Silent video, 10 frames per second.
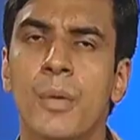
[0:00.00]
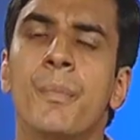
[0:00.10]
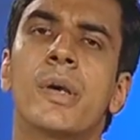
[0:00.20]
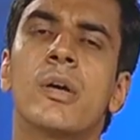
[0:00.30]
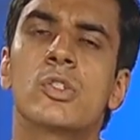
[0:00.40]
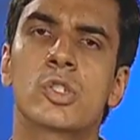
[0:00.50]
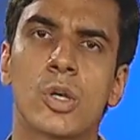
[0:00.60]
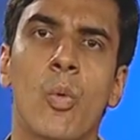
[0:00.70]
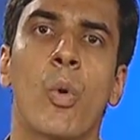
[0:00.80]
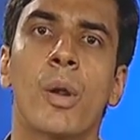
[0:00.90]
because
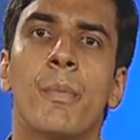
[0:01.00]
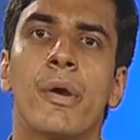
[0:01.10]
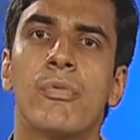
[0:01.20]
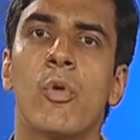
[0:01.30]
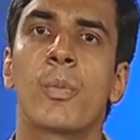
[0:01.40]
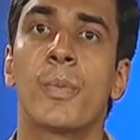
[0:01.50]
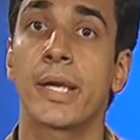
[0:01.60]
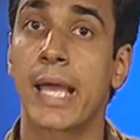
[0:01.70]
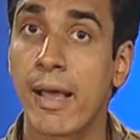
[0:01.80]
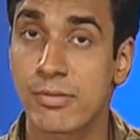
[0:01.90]
1 by 4 pi
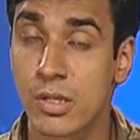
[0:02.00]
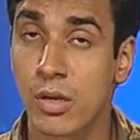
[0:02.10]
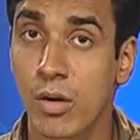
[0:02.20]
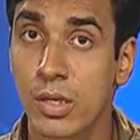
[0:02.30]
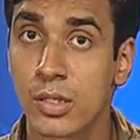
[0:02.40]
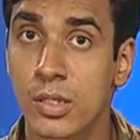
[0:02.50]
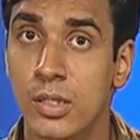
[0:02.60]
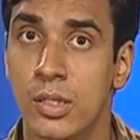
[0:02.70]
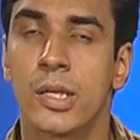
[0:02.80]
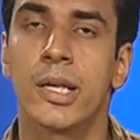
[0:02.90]
epsilon naught
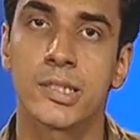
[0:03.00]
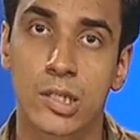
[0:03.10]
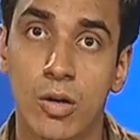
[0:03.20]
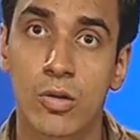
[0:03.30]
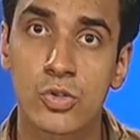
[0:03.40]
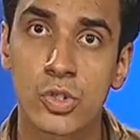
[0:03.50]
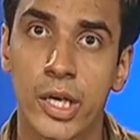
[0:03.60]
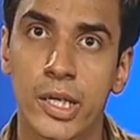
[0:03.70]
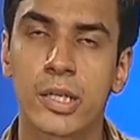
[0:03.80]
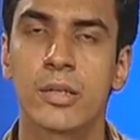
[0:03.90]
is a
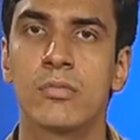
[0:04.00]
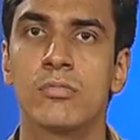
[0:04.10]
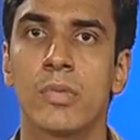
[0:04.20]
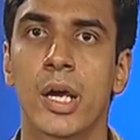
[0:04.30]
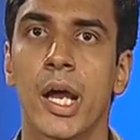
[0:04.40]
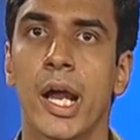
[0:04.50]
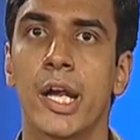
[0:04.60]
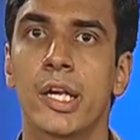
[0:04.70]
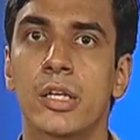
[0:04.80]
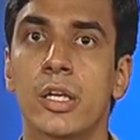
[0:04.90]
constant,
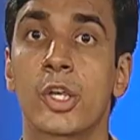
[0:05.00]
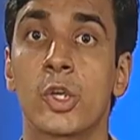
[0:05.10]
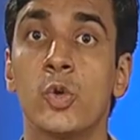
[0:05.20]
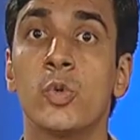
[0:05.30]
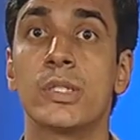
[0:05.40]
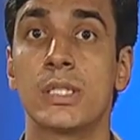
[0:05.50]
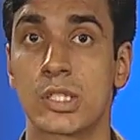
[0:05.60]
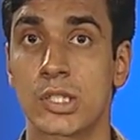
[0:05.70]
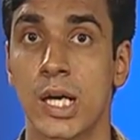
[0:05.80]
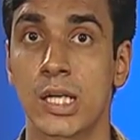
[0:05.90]
and q is the
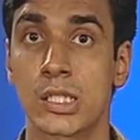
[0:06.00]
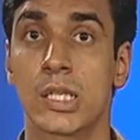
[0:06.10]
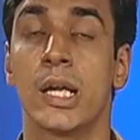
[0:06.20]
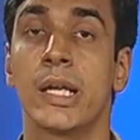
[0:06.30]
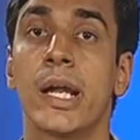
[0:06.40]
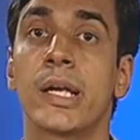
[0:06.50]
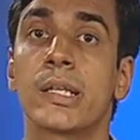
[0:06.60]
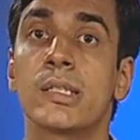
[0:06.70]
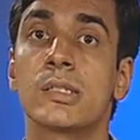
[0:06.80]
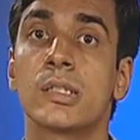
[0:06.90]
charge that
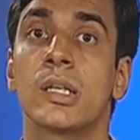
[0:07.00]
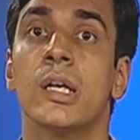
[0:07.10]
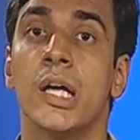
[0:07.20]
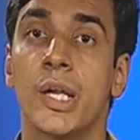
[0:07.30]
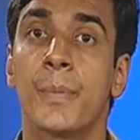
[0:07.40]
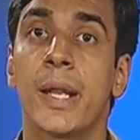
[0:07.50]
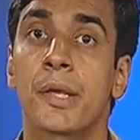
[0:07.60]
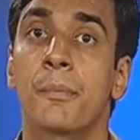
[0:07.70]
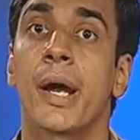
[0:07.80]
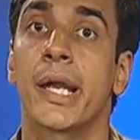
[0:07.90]
is
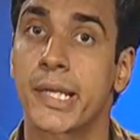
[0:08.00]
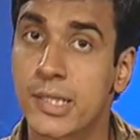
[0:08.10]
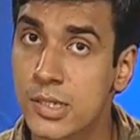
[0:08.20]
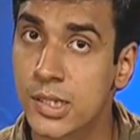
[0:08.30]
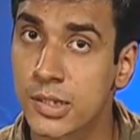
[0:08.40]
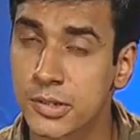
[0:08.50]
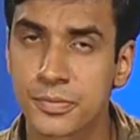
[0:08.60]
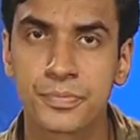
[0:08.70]
repelling my test charge.